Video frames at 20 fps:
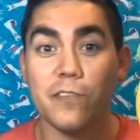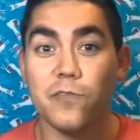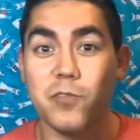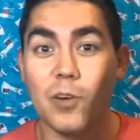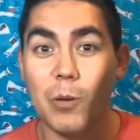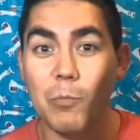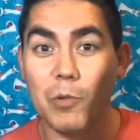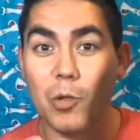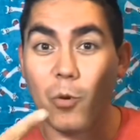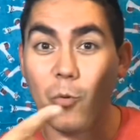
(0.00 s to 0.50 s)
this
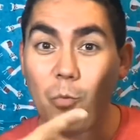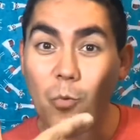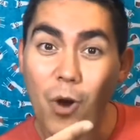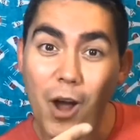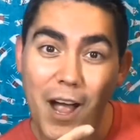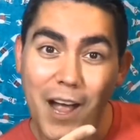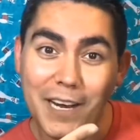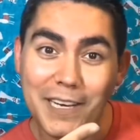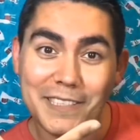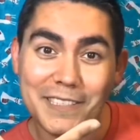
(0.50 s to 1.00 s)
from
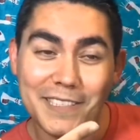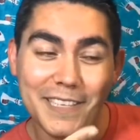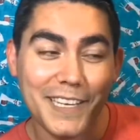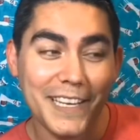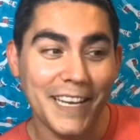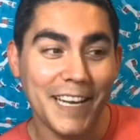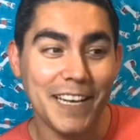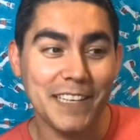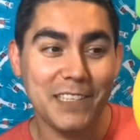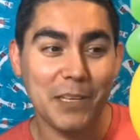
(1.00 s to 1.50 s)
Lorax.
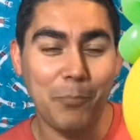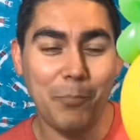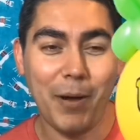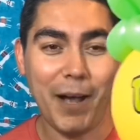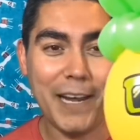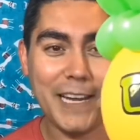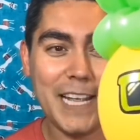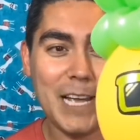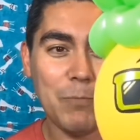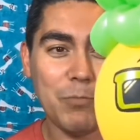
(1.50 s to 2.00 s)
It's a
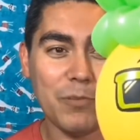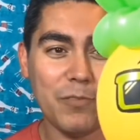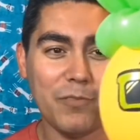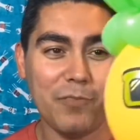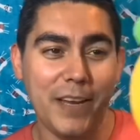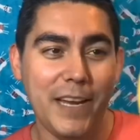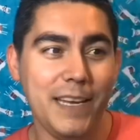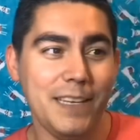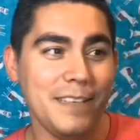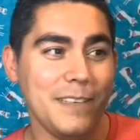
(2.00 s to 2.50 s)
pineapple
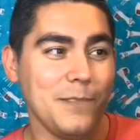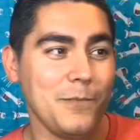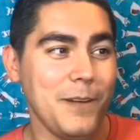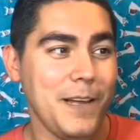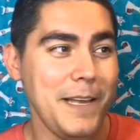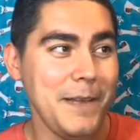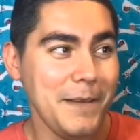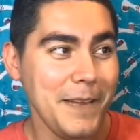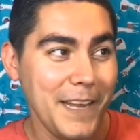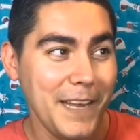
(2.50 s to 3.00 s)
face,
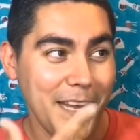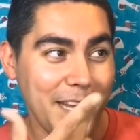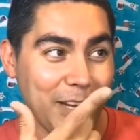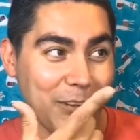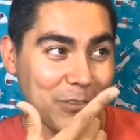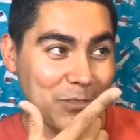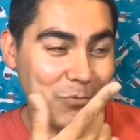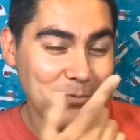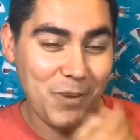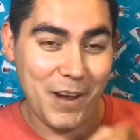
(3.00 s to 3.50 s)
right? It
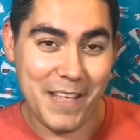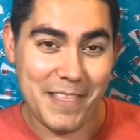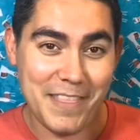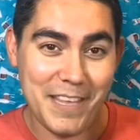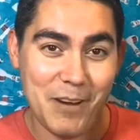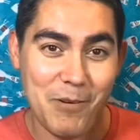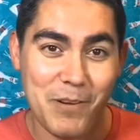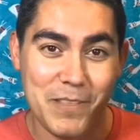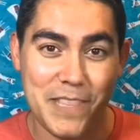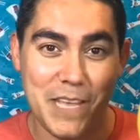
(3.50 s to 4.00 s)
goes right
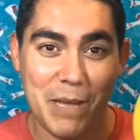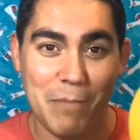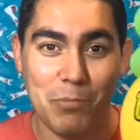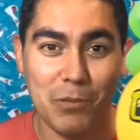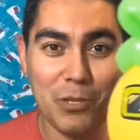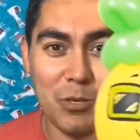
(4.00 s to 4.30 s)
there with that